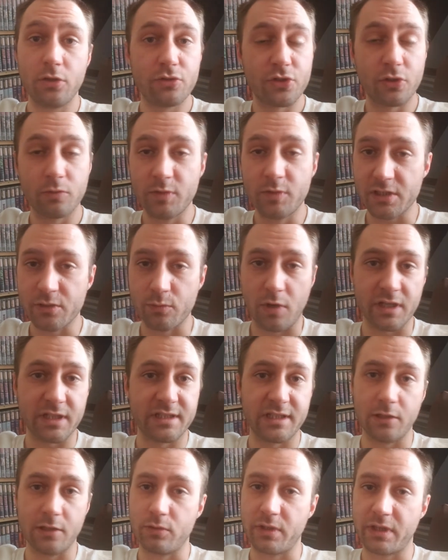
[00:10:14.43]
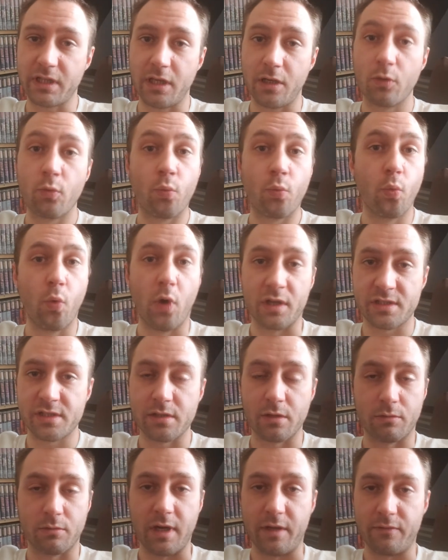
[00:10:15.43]
But YouTube doesn't want to deal with it
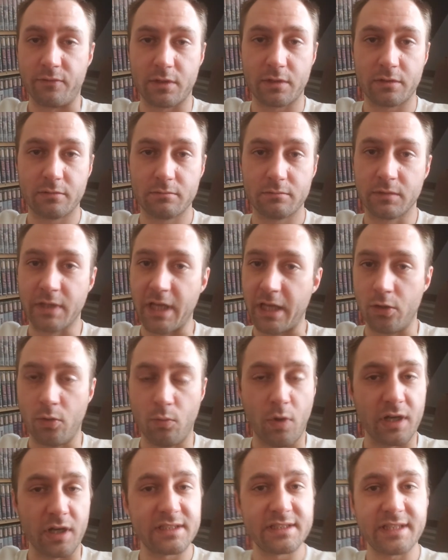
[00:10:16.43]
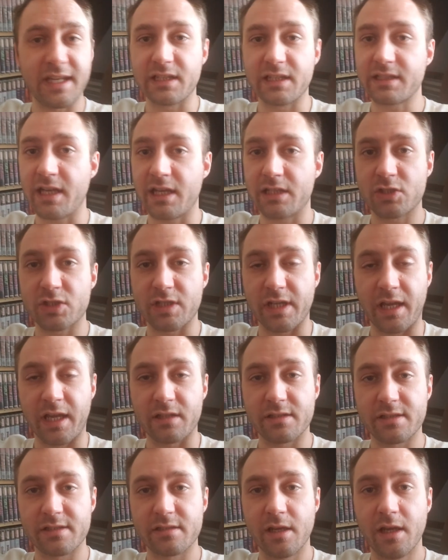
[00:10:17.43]
whatsoever. They don't want to take that
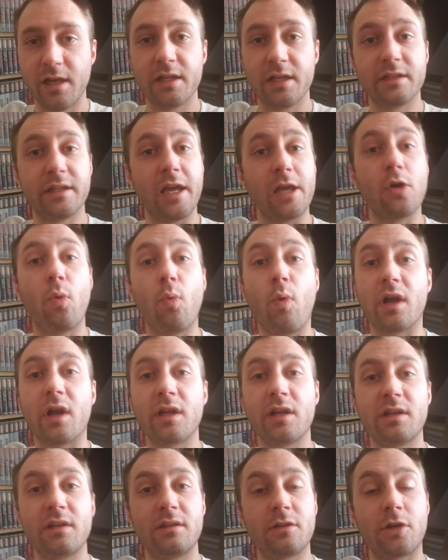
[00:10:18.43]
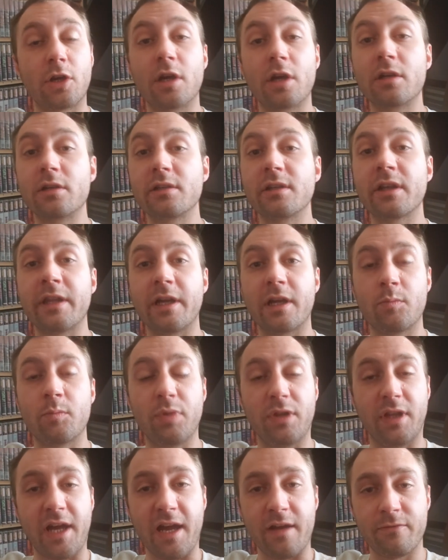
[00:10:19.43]
chance. They don't want to hurt
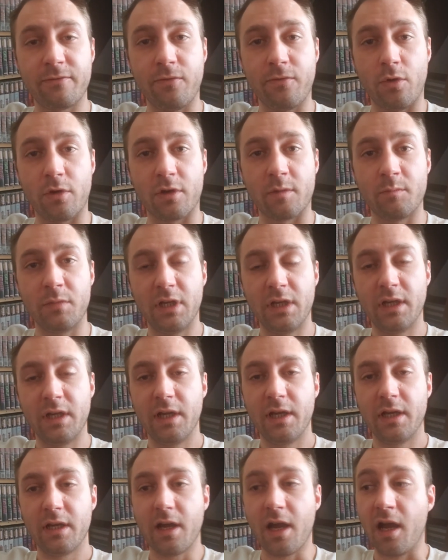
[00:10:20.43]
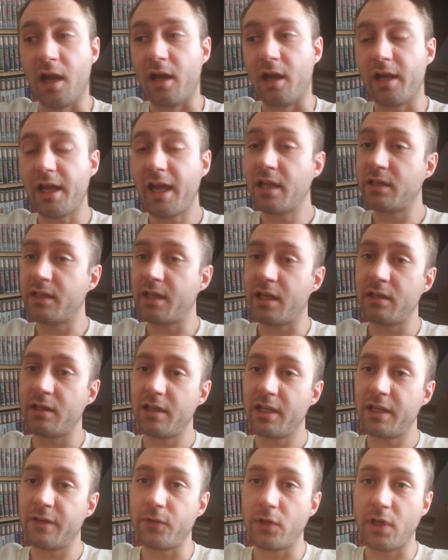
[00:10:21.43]
their platform.
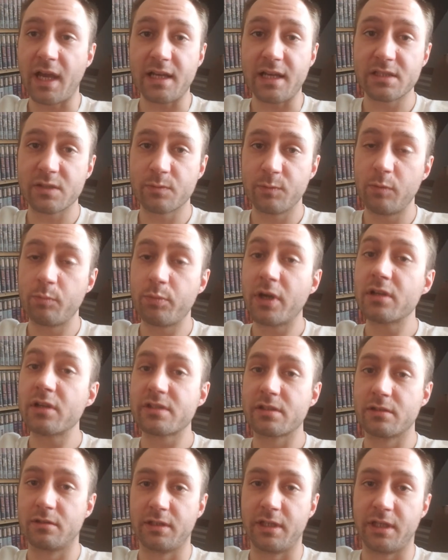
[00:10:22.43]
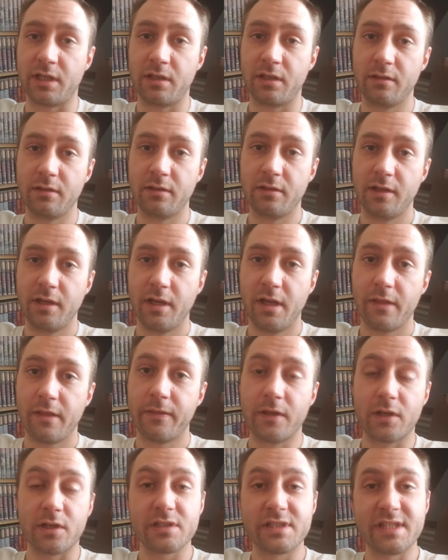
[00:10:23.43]
And then, if you ask me personally,
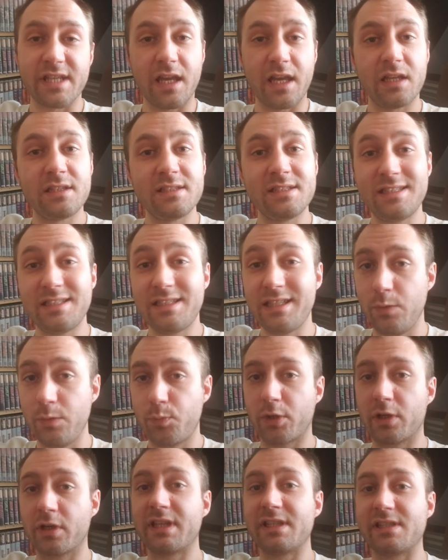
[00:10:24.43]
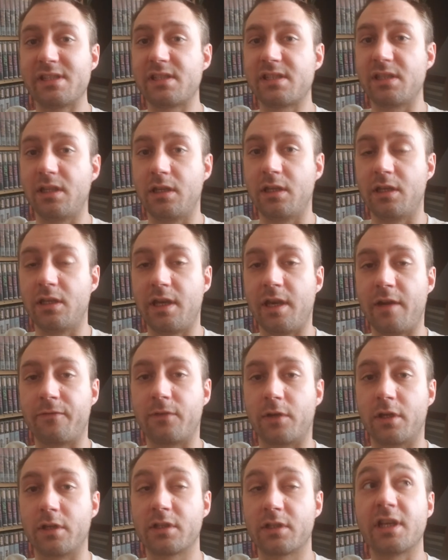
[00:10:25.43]
there's a deeper concerted